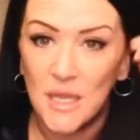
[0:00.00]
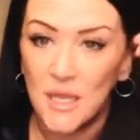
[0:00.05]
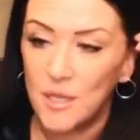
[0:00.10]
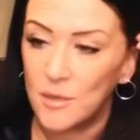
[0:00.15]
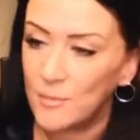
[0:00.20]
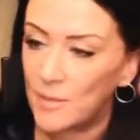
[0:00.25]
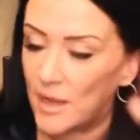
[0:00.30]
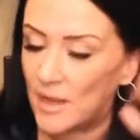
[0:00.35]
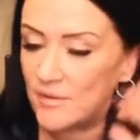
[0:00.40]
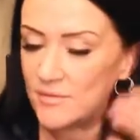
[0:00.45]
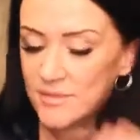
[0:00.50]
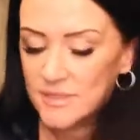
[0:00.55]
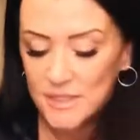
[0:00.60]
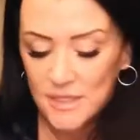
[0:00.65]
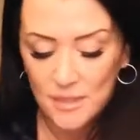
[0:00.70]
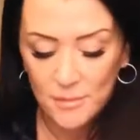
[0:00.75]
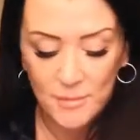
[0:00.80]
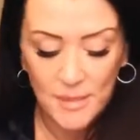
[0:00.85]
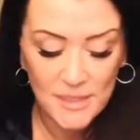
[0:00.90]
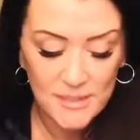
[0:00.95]
you might have seen a
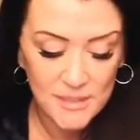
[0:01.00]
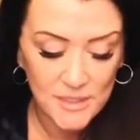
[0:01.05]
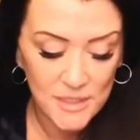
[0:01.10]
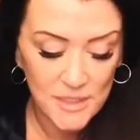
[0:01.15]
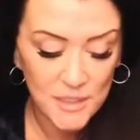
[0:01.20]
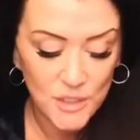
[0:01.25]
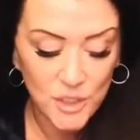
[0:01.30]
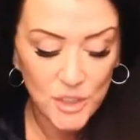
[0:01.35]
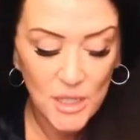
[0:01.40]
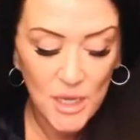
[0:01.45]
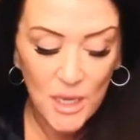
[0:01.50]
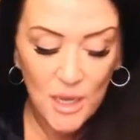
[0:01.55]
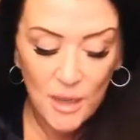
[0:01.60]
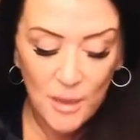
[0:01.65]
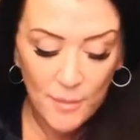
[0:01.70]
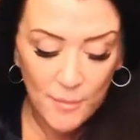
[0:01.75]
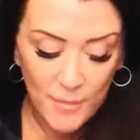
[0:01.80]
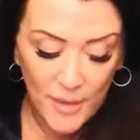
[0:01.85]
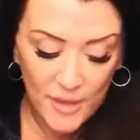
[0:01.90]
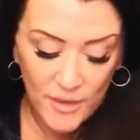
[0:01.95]
message,
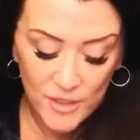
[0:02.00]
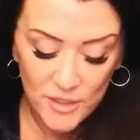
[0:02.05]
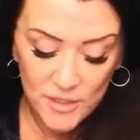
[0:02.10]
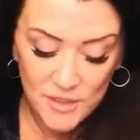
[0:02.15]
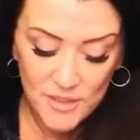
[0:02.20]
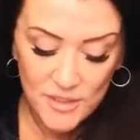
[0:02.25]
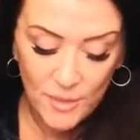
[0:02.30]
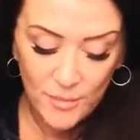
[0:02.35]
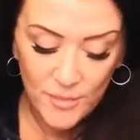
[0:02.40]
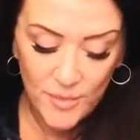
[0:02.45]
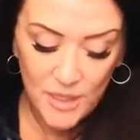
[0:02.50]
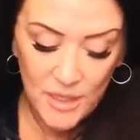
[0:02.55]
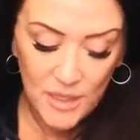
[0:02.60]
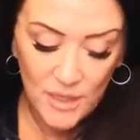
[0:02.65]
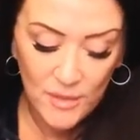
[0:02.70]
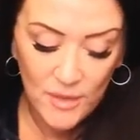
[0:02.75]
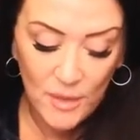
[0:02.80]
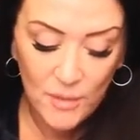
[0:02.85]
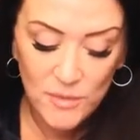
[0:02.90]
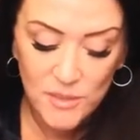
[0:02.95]
but there's something
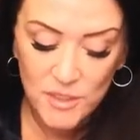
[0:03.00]
that was